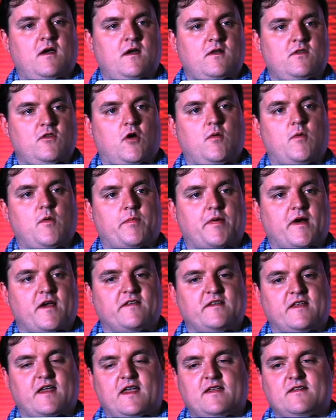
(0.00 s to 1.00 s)
normal
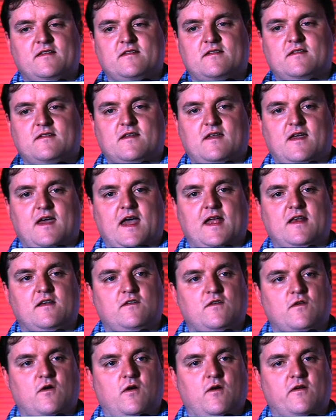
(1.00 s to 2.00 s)
process and
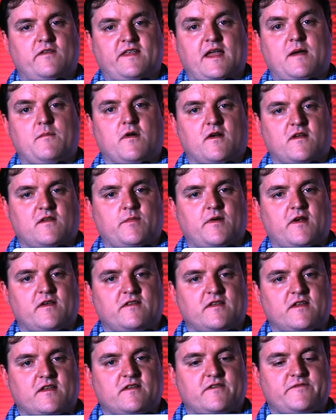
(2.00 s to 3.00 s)
your sandbox
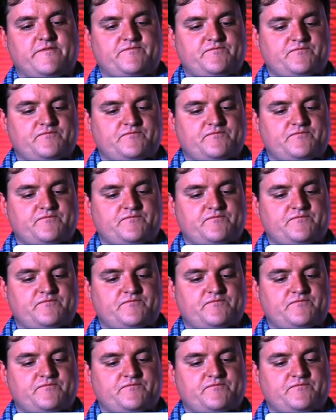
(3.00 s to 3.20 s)
process.